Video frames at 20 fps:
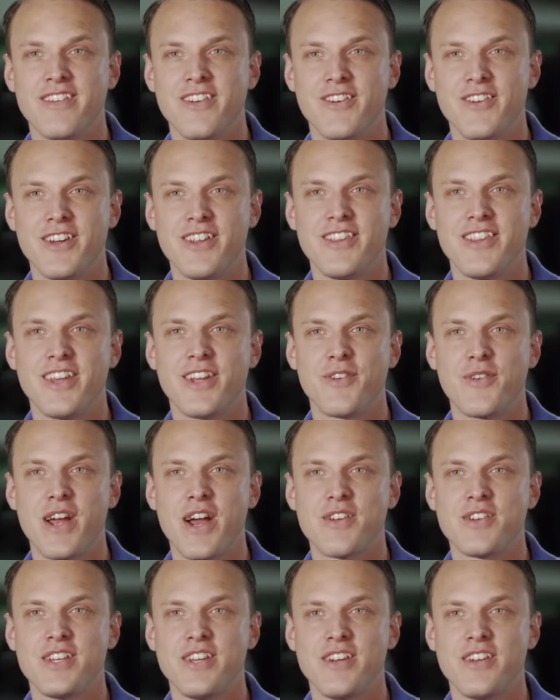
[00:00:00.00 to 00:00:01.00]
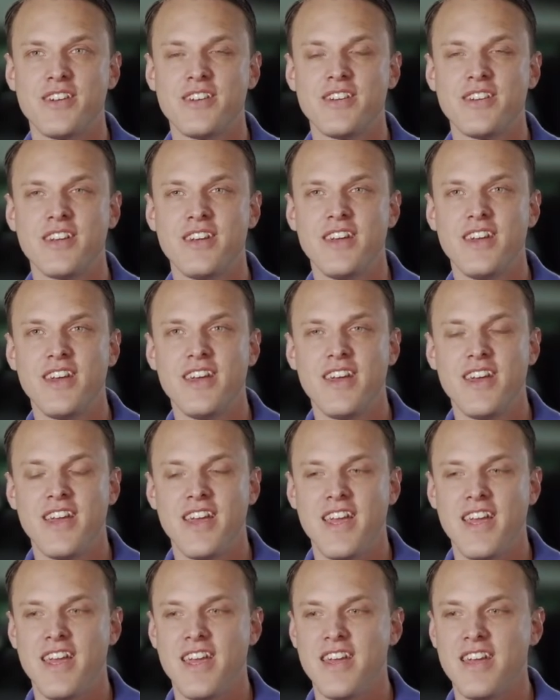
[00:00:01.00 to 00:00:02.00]
or anything around here.
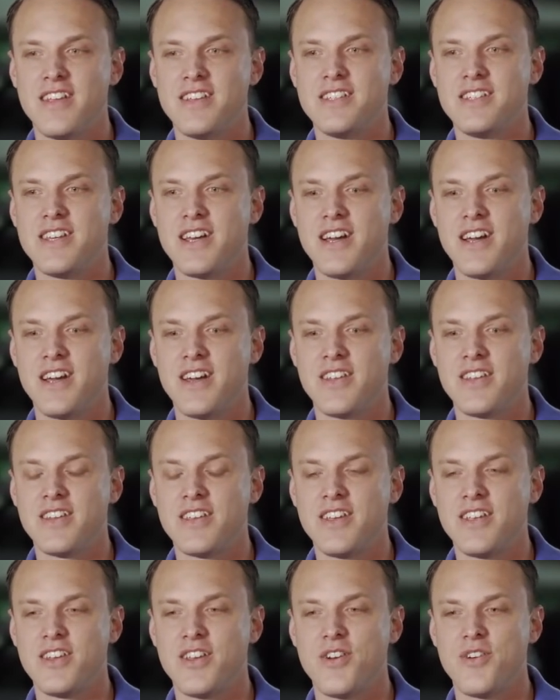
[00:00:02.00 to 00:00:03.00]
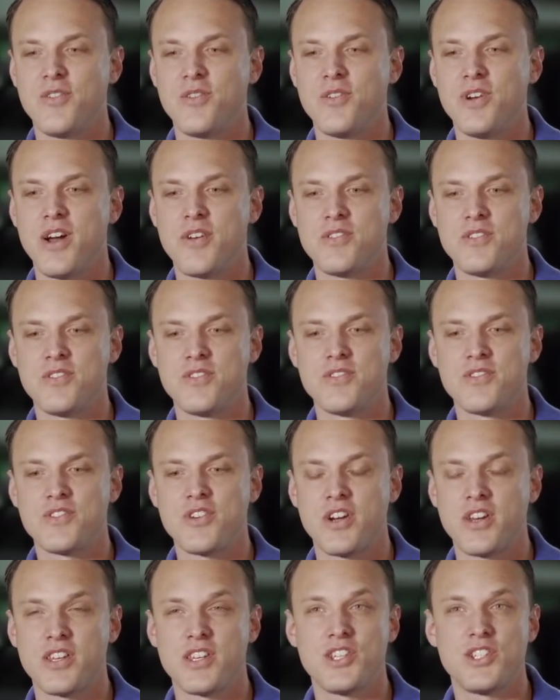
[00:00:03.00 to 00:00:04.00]
And I
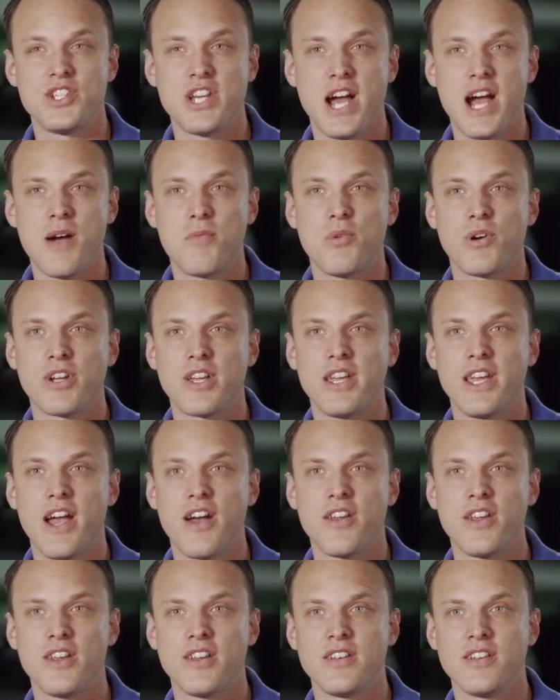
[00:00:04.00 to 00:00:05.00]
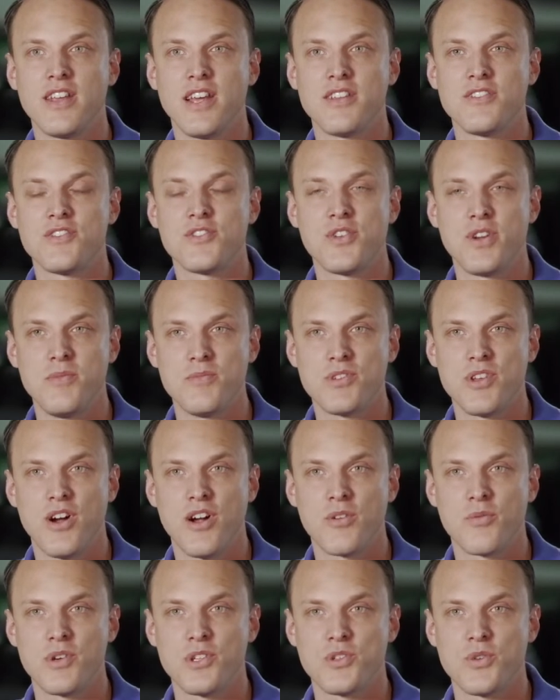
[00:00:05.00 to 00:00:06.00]
started a job working out at
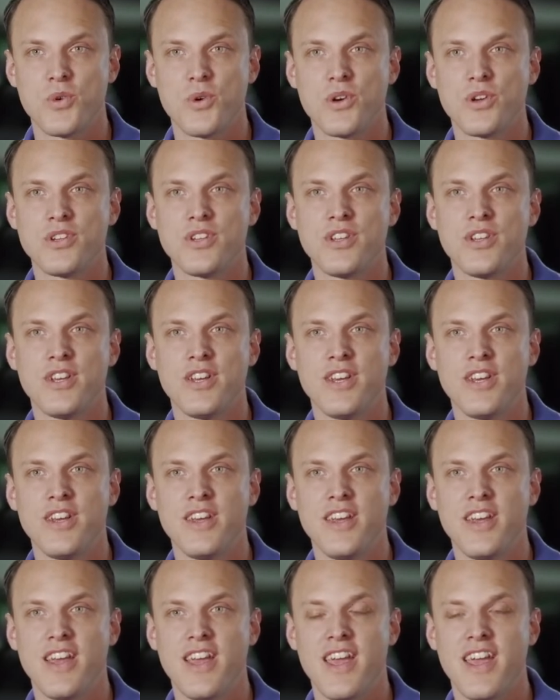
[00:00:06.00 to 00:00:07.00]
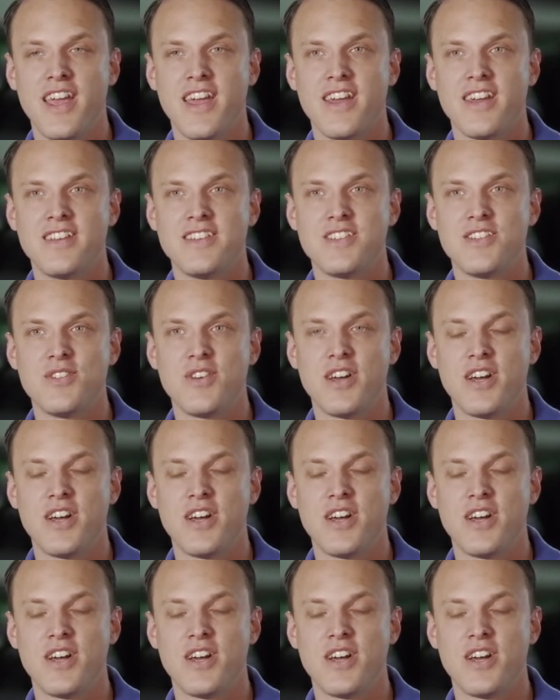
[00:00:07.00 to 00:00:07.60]
Streamsong Resort, and